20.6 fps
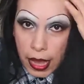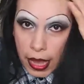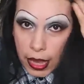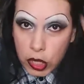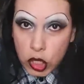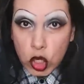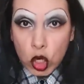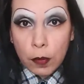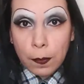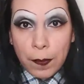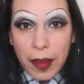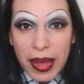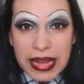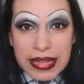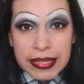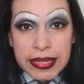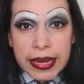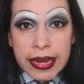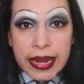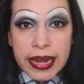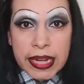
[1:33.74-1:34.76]
And you're
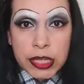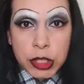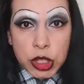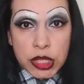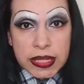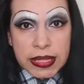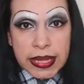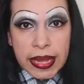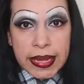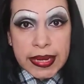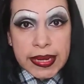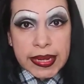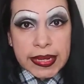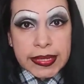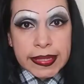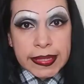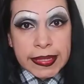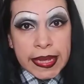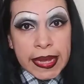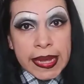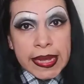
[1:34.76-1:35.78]
basically just
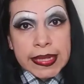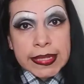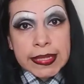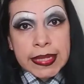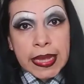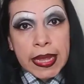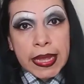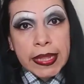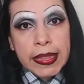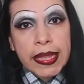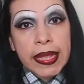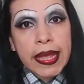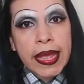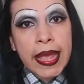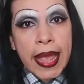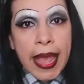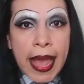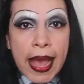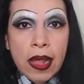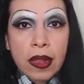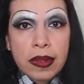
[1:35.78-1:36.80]
gonna tease the
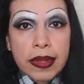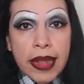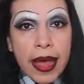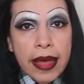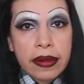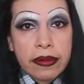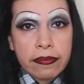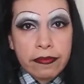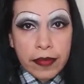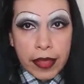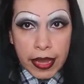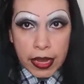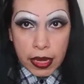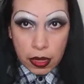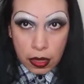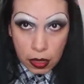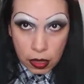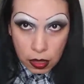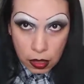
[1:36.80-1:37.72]
hell out of it.